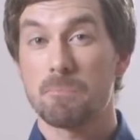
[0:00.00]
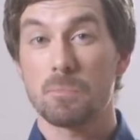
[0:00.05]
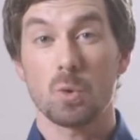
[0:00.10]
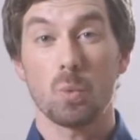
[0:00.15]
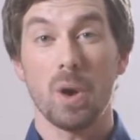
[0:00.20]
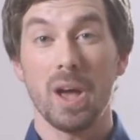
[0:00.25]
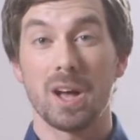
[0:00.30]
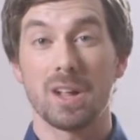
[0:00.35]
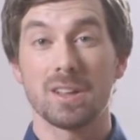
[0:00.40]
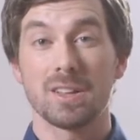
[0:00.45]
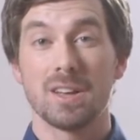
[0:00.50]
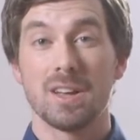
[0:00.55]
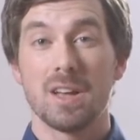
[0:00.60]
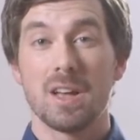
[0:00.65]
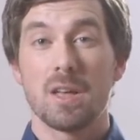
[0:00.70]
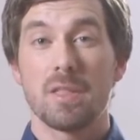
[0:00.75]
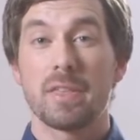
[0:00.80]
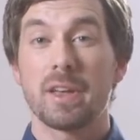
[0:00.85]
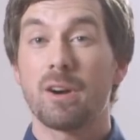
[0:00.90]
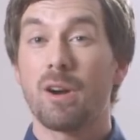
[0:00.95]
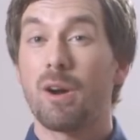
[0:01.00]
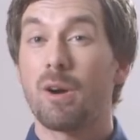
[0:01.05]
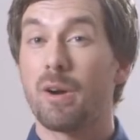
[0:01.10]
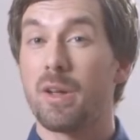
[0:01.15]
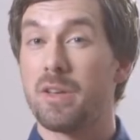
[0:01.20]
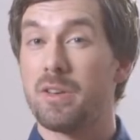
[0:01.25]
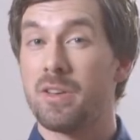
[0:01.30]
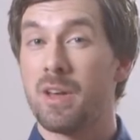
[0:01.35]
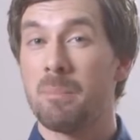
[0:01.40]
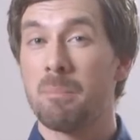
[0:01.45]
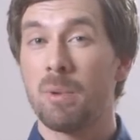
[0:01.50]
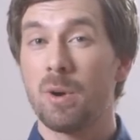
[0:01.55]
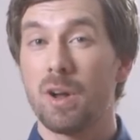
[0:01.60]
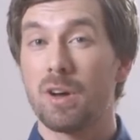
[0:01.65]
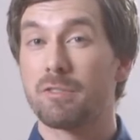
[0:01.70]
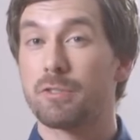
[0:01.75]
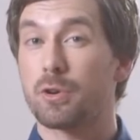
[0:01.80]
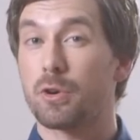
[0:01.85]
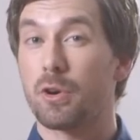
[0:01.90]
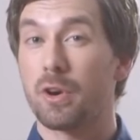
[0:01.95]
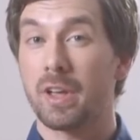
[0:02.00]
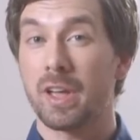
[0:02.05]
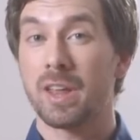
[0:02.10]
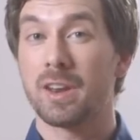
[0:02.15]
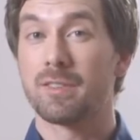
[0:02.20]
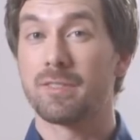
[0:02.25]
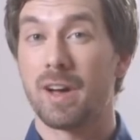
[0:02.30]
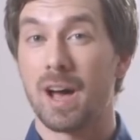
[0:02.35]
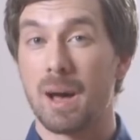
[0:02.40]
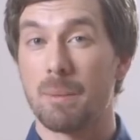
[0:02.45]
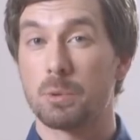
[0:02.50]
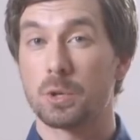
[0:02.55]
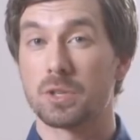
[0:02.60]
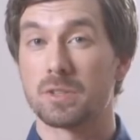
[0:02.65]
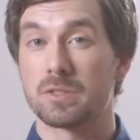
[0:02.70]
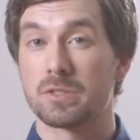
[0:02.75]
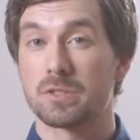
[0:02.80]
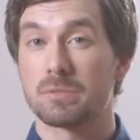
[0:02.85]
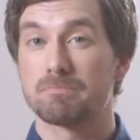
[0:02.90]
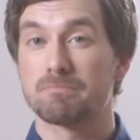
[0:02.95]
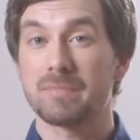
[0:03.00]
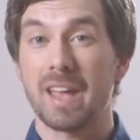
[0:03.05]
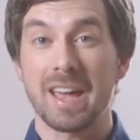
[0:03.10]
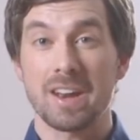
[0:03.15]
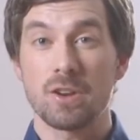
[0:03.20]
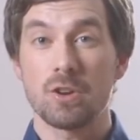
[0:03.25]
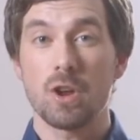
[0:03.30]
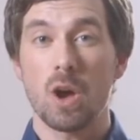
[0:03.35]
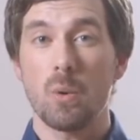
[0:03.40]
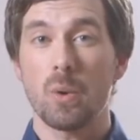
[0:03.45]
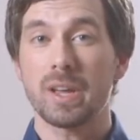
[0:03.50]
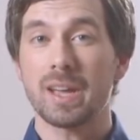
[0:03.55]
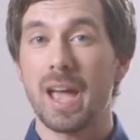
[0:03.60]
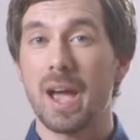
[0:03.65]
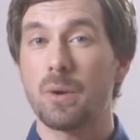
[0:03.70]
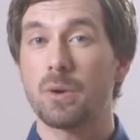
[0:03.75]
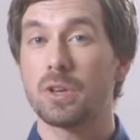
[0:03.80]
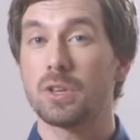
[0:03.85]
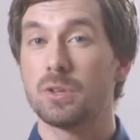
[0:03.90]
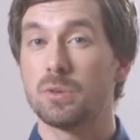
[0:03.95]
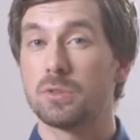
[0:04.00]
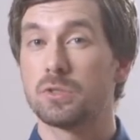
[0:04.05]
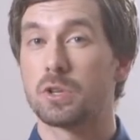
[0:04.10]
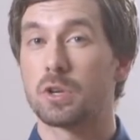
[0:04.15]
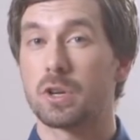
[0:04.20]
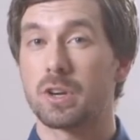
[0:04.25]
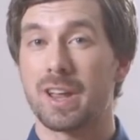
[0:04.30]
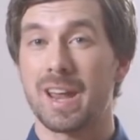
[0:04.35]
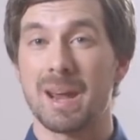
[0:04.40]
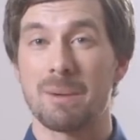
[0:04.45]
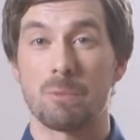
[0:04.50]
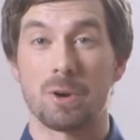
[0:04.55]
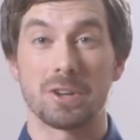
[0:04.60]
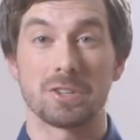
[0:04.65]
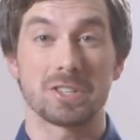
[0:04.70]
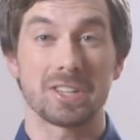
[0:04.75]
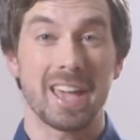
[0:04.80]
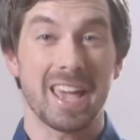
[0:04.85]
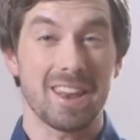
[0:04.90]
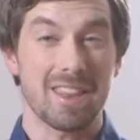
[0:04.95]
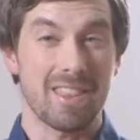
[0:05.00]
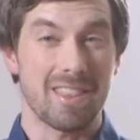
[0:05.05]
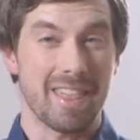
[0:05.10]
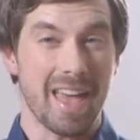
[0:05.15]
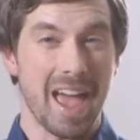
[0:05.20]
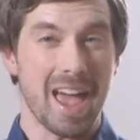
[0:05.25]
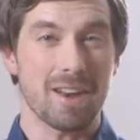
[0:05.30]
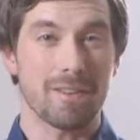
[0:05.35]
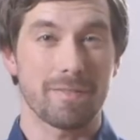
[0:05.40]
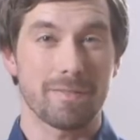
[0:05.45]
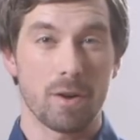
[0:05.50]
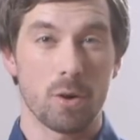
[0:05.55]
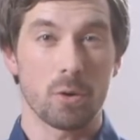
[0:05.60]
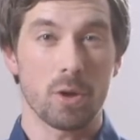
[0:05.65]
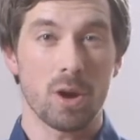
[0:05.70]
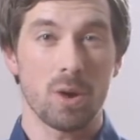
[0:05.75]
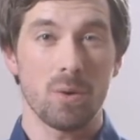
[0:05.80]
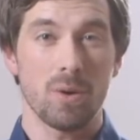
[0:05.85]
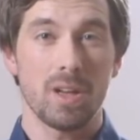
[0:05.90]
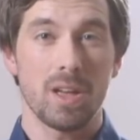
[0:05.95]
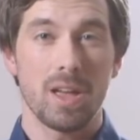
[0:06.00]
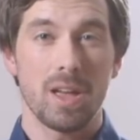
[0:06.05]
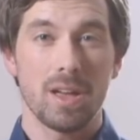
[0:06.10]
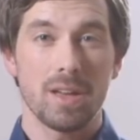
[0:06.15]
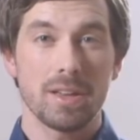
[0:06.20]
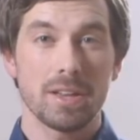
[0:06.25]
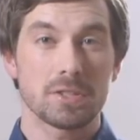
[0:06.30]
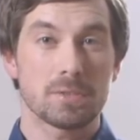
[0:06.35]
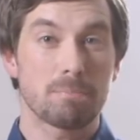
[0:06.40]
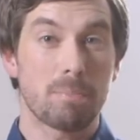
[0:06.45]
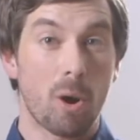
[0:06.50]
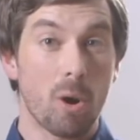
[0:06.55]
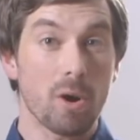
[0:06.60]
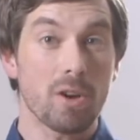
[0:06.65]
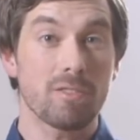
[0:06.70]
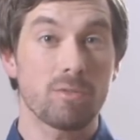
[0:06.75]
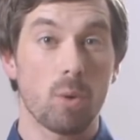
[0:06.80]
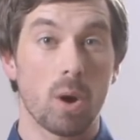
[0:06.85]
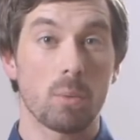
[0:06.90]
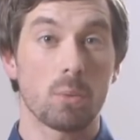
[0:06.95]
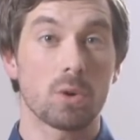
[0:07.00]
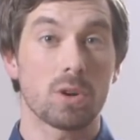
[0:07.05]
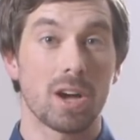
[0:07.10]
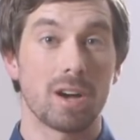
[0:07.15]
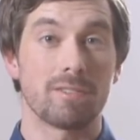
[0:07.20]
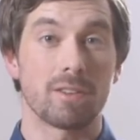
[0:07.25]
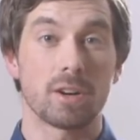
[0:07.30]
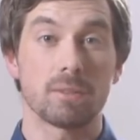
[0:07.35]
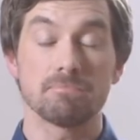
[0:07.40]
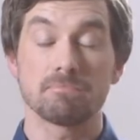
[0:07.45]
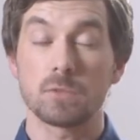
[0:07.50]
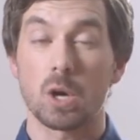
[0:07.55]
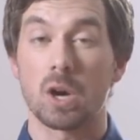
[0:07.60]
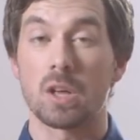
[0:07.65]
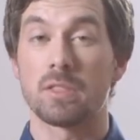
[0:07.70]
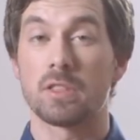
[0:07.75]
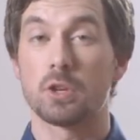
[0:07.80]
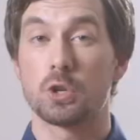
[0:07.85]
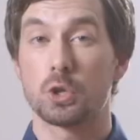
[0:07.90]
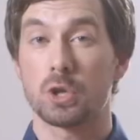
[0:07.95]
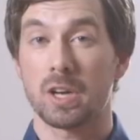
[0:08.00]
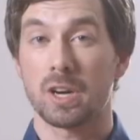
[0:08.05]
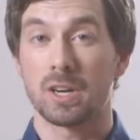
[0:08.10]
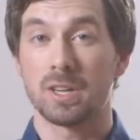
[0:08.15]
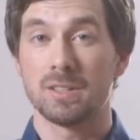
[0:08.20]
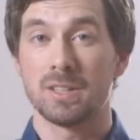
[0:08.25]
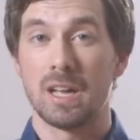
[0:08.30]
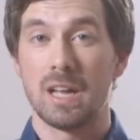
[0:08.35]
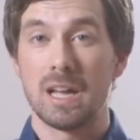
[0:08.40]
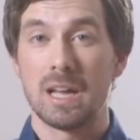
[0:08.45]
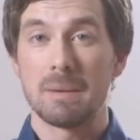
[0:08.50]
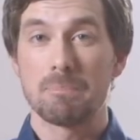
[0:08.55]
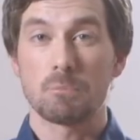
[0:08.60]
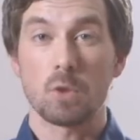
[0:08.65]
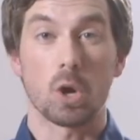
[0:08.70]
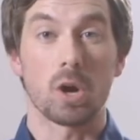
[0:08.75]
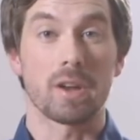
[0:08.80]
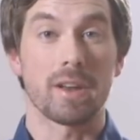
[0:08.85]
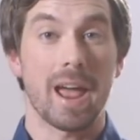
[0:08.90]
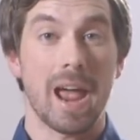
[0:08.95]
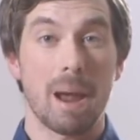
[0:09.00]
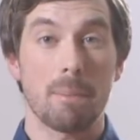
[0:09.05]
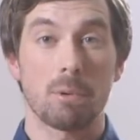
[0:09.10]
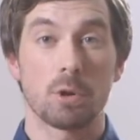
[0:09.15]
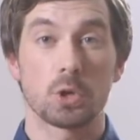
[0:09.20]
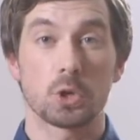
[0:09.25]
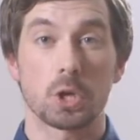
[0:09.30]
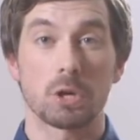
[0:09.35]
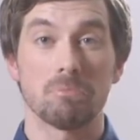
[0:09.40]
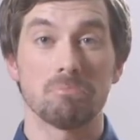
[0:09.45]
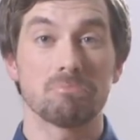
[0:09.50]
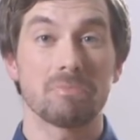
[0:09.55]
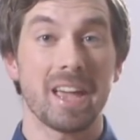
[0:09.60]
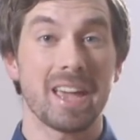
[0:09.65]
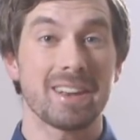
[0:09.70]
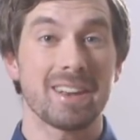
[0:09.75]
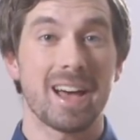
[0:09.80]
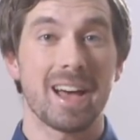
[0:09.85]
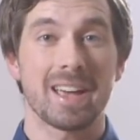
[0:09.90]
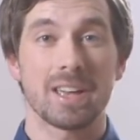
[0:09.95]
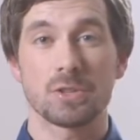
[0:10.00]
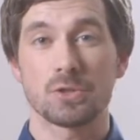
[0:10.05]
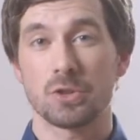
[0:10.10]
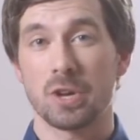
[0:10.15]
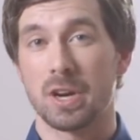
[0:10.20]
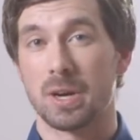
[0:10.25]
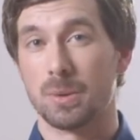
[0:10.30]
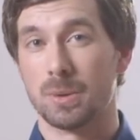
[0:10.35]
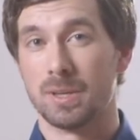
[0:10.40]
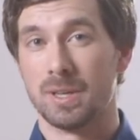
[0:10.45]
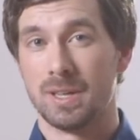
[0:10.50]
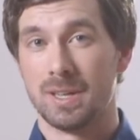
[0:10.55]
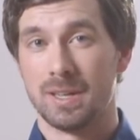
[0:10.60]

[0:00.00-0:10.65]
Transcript: Well, there are a number of creative options, and knowing how to use your camera to get that photo is part of what we'll cover on the shutter, on aperture, and ISO.